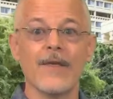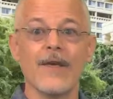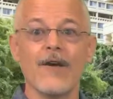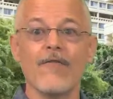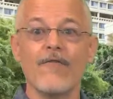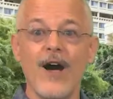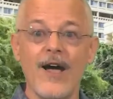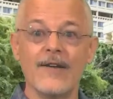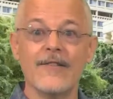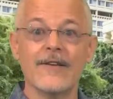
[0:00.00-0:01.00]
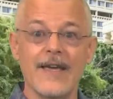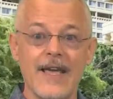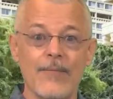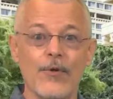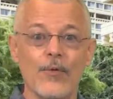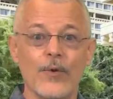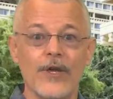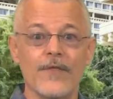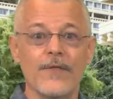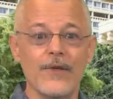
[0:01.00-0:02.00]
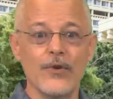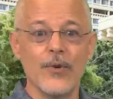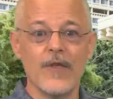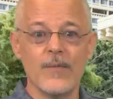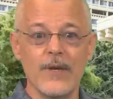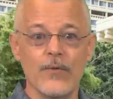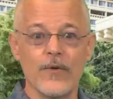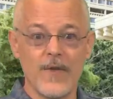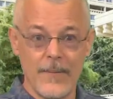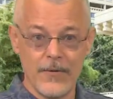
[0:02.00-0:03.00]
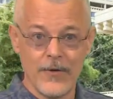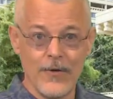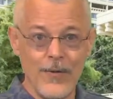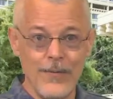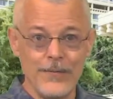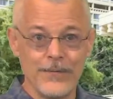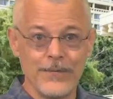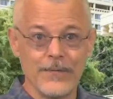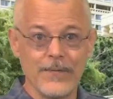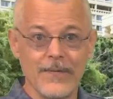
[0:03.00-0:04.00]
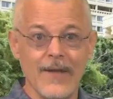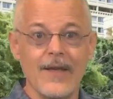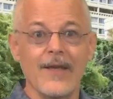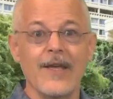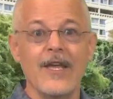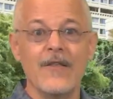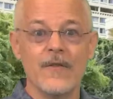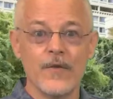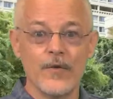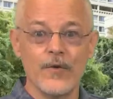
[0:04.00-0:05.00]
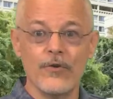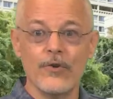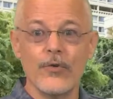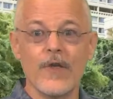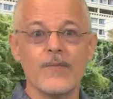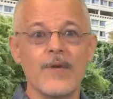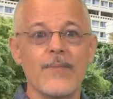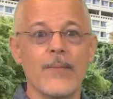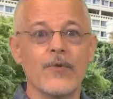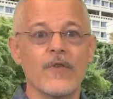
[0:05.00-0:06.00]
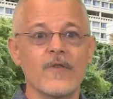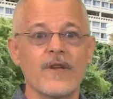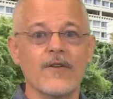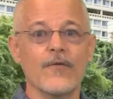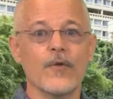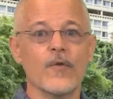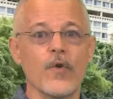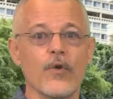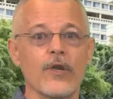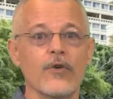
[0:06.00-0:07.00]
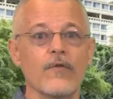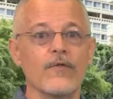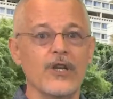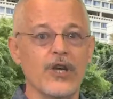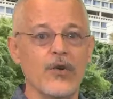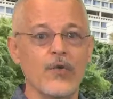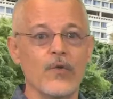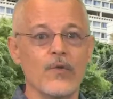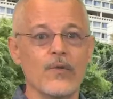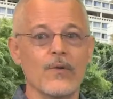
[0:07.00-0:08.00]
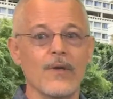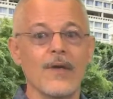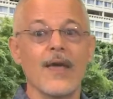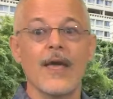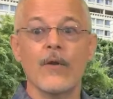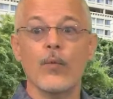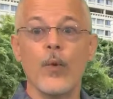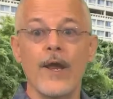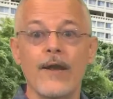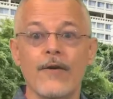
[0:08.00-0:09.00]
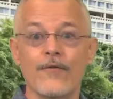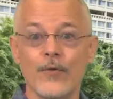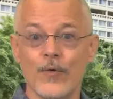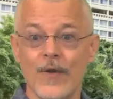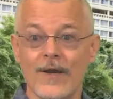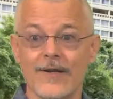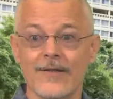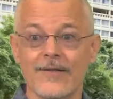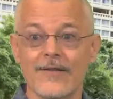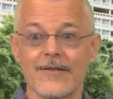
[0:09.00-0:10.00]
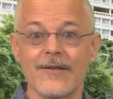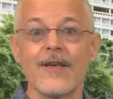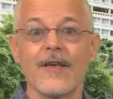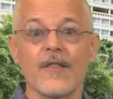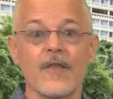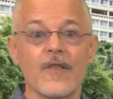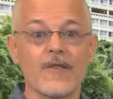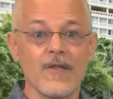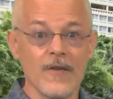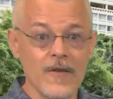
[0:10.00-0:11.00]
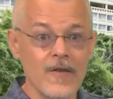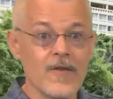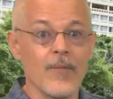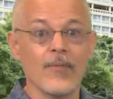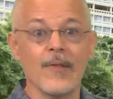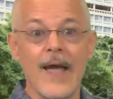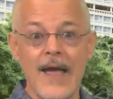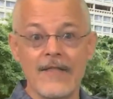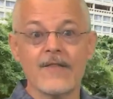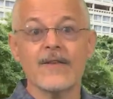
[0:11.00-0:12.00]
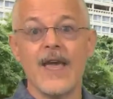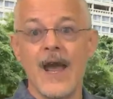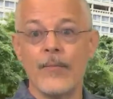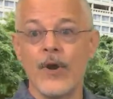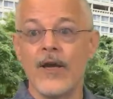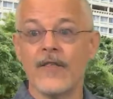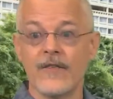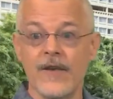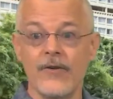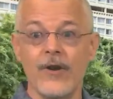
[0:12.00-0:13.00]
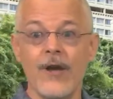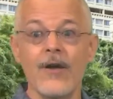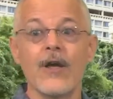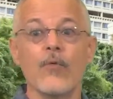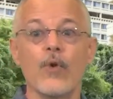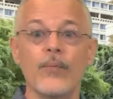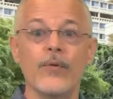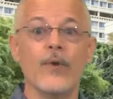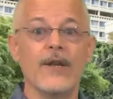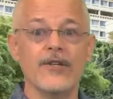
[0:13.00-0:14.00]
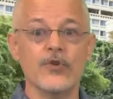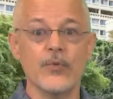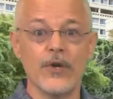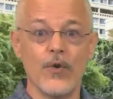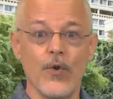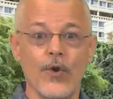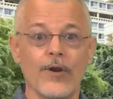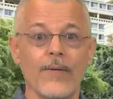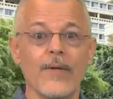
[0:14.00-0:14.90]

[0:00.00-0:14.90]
Find the cable with the USB receptacle. Insert your USB memory stick for storing your videos, and wait a few seconds. The system, lights, camera, etc., will be ready to record.